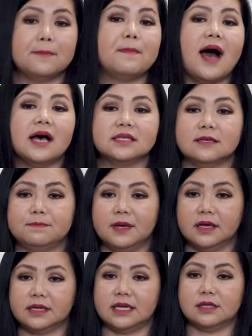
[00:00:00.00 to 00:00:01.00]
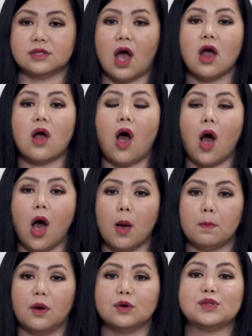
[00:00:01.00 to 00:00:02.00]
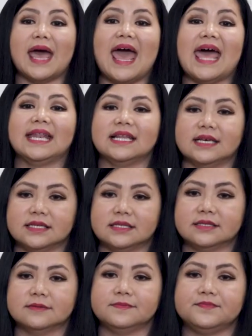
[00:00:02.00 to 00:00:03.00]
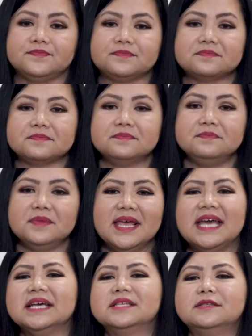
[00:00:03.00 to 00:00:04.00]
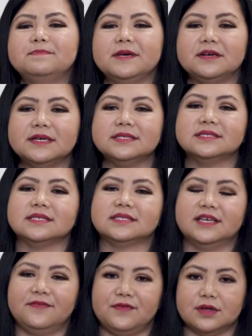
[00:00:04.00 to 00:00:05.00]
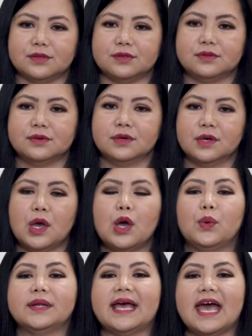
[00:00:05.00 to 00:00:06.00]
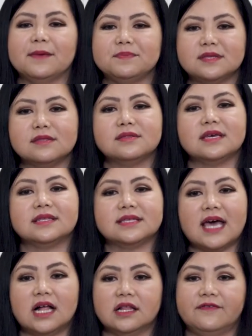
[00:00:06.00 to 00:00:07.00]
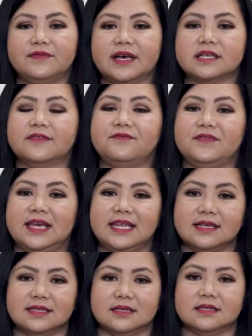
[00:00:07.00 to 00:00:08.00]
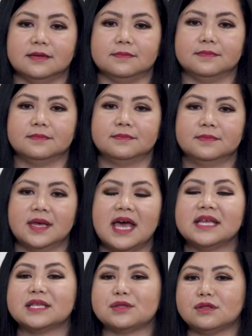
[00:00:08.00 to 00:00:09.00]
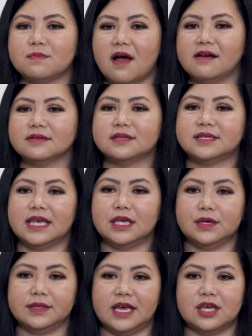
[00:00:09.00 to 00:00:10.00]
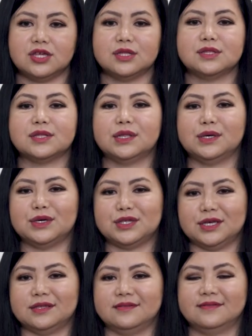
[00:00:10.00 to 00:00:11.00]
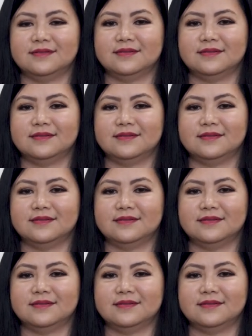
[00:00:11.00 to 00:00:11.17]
The possibilities are almost endless. Experience the difference with Epson's IntelliFlex feeding system, the smart singulation solution.